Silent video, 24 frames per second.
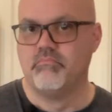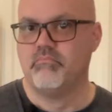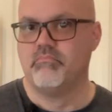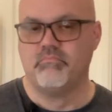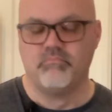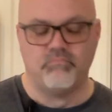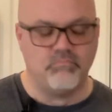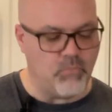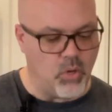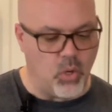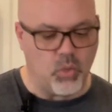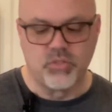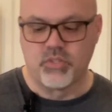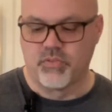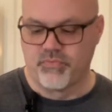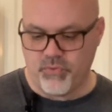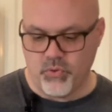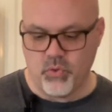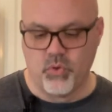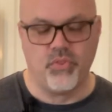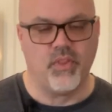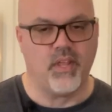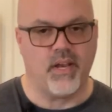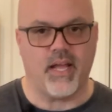most
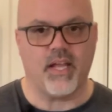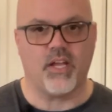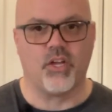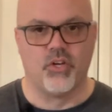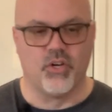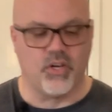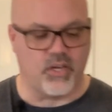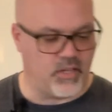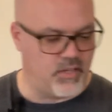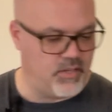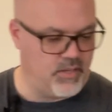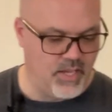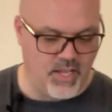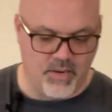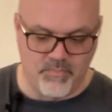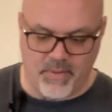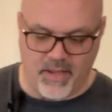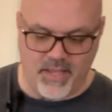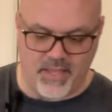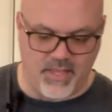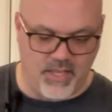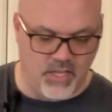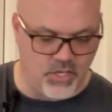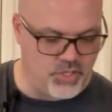food that I cook in my
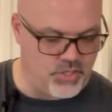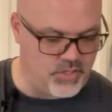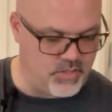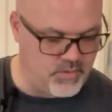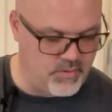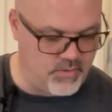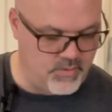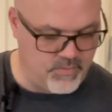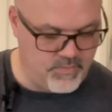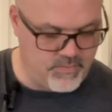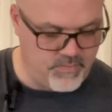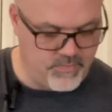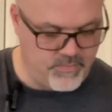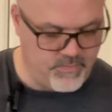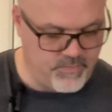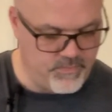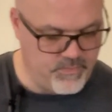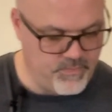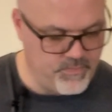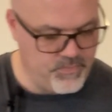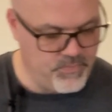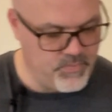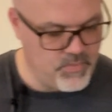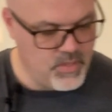kitchen.
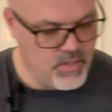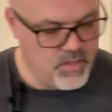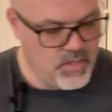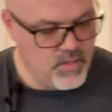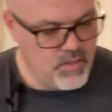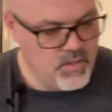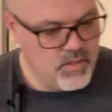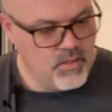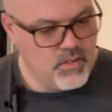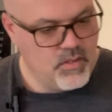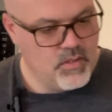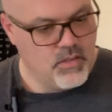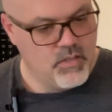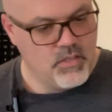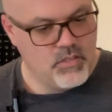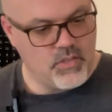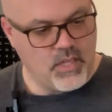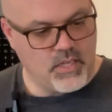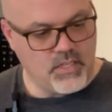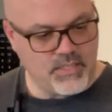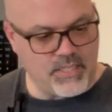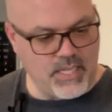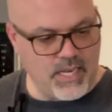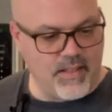So I
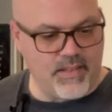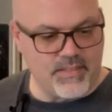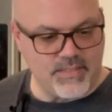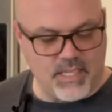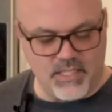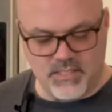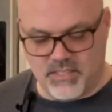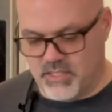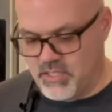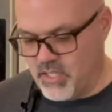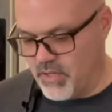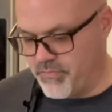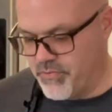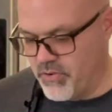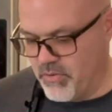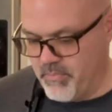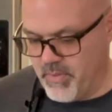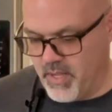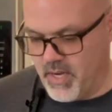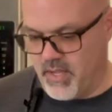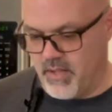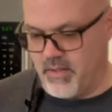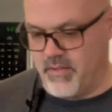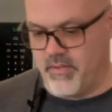just kind of let that sit for a
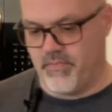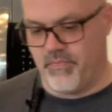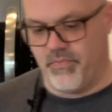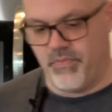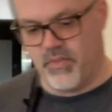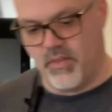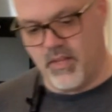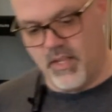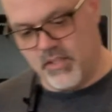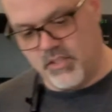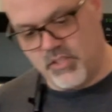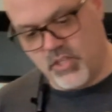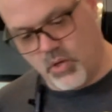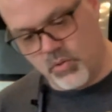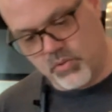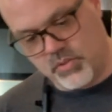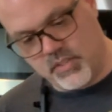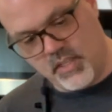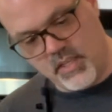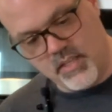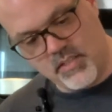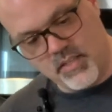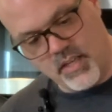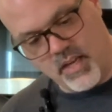minute and toast
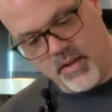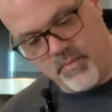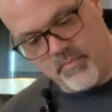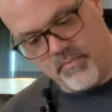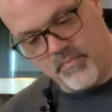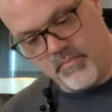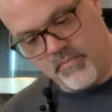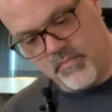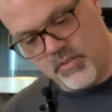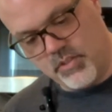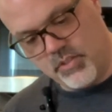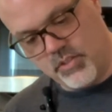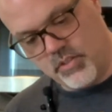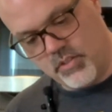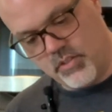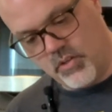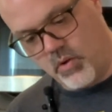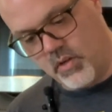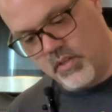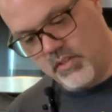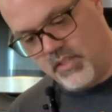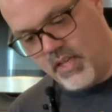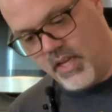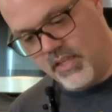these up.
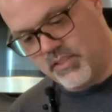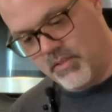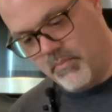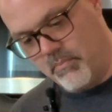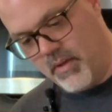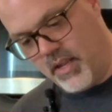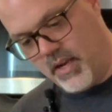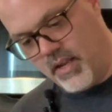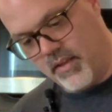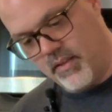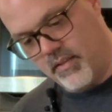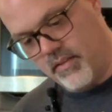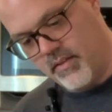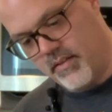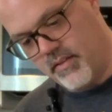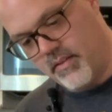Only takes a minute.